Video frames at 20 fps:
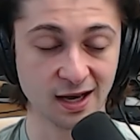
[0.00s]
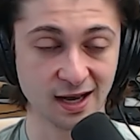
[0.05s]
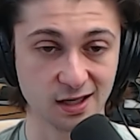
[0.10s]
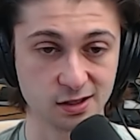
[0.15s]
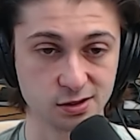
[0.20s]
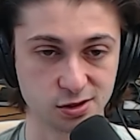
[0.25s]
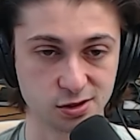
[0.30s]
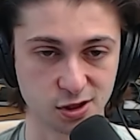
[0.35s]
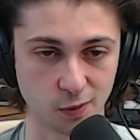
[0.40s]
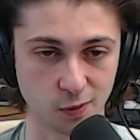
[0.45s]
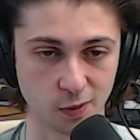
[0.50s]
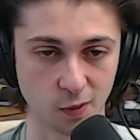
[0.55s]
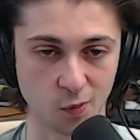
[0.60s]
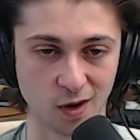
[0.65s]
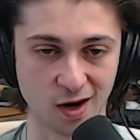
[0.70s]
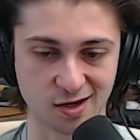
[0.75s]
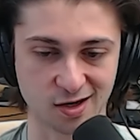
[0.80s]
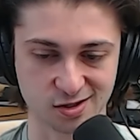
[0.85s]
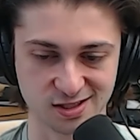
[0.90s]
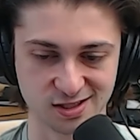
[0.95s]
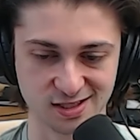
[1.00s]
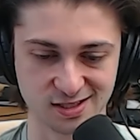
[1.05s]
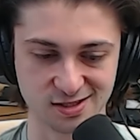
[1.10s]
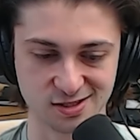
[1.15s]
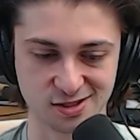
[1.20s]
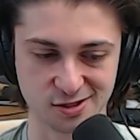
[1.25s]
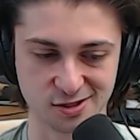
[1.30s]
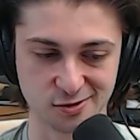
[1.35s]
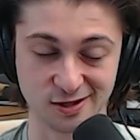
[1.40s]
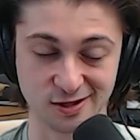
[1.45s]
And so we walked
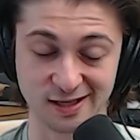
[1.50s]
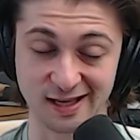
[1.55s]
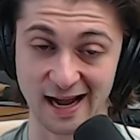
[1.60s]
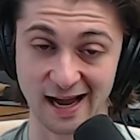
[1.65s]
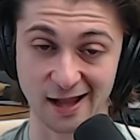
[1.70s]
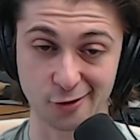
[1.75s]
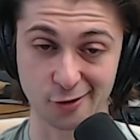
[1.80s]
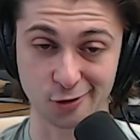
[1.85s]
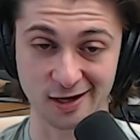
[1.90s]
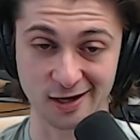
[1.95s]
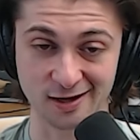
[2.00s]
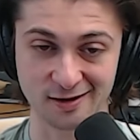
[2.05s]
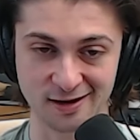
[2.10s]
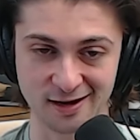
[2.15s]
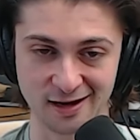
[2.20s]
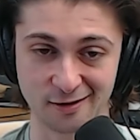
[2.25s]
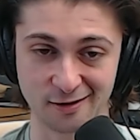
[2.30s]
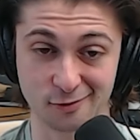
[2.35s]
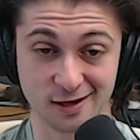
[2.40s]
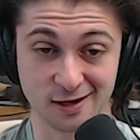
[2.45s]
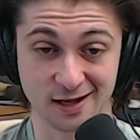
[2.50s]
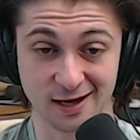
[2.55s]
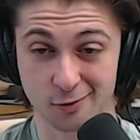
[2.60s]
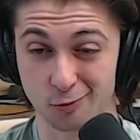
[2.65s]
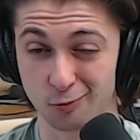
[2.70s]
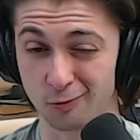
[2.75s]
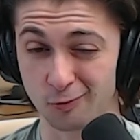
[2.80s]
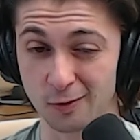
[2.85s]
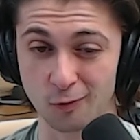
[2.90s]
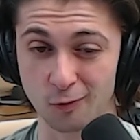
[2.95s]
into the gallery and we're like,
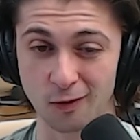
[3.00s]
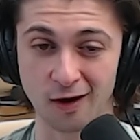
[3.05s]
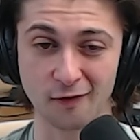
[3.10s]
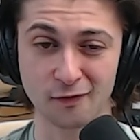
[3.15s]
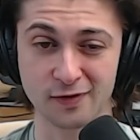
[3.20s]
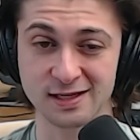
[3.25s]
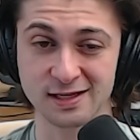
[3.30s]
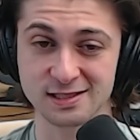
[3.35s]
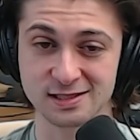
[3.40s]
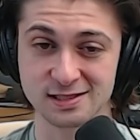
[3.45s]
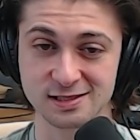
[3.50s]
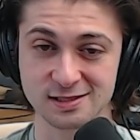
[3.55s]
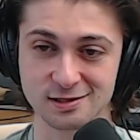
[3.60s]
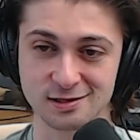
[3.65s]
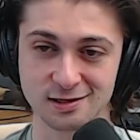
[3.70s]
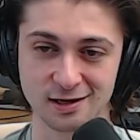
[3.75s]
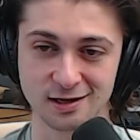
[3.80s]
we want this.